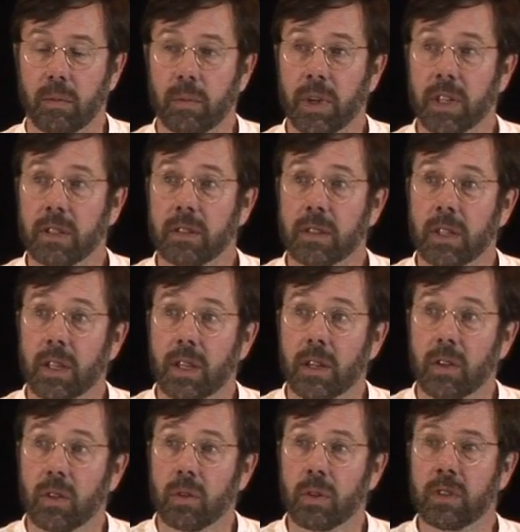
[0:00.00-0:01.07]
But
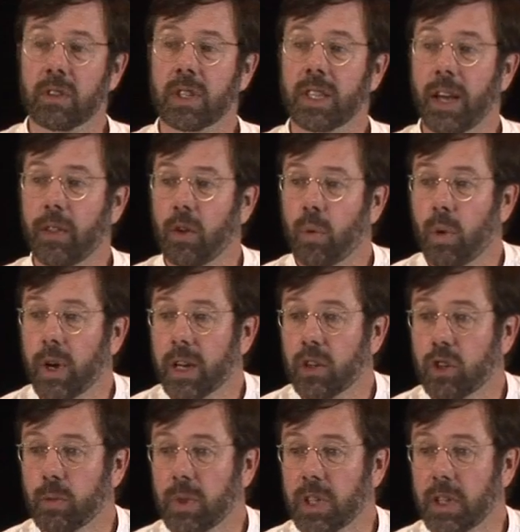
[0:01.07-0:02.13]
there is another work
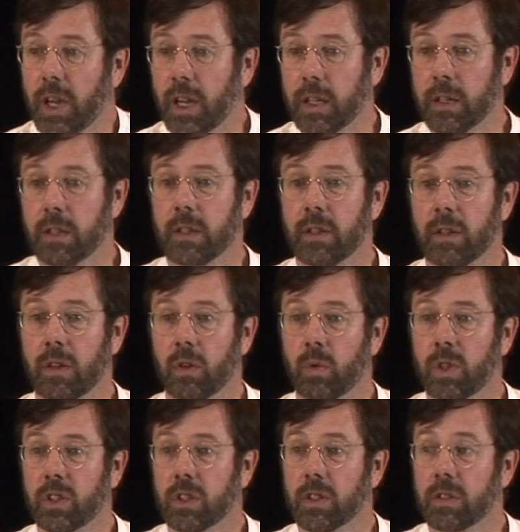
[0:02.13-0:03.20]
to be done,
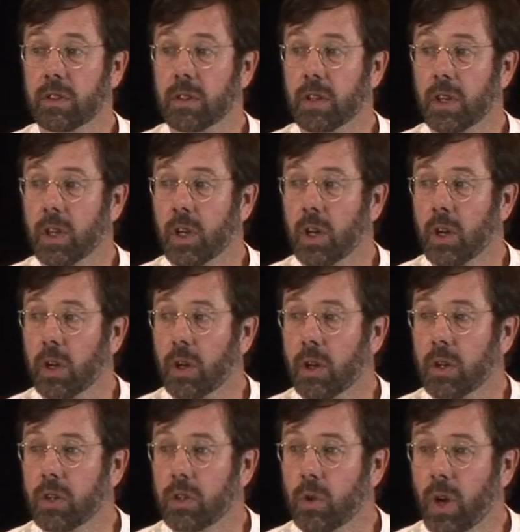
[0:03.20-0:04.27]
which is
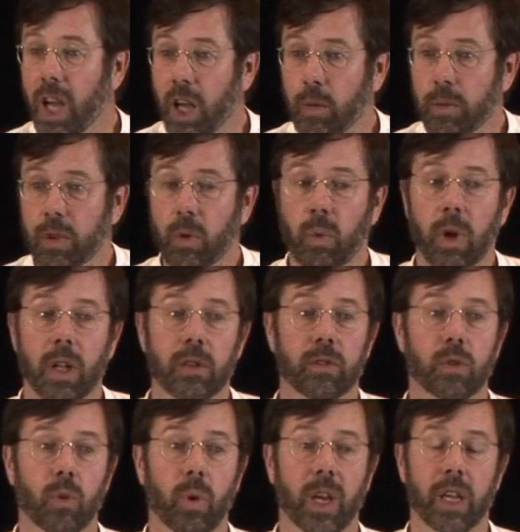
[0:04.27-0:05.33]
to help the world
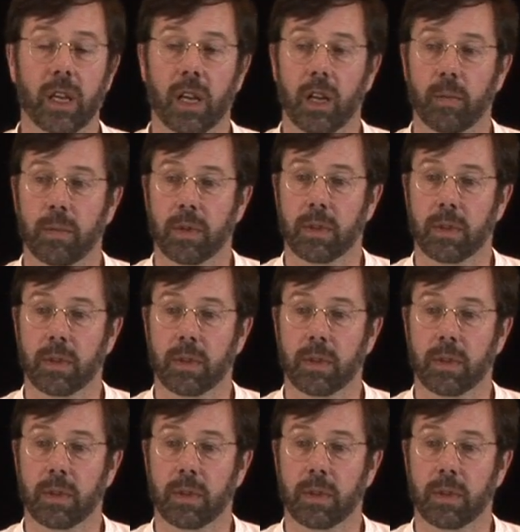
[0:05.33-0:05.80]
to wake up.